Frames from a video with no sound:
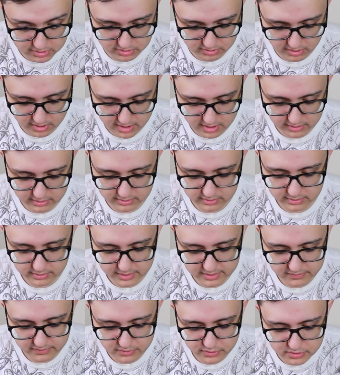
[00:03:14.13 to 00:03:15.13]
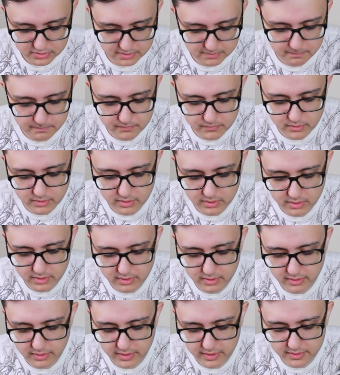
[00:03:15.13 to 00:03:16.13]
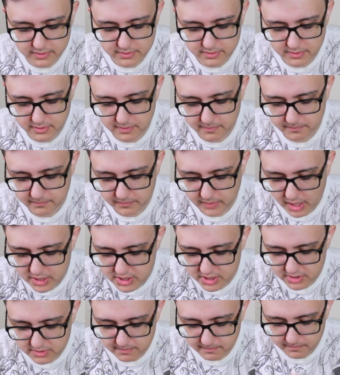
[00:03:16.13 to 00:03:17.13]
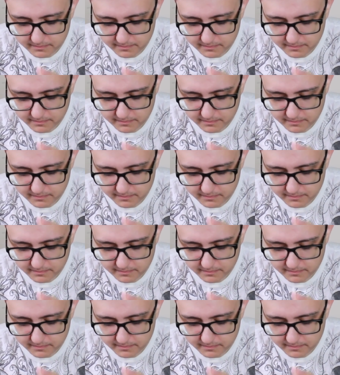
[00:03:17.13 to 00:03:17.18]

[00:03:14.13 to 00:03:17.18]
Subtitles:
strong, that's for sure. Alright, so it just...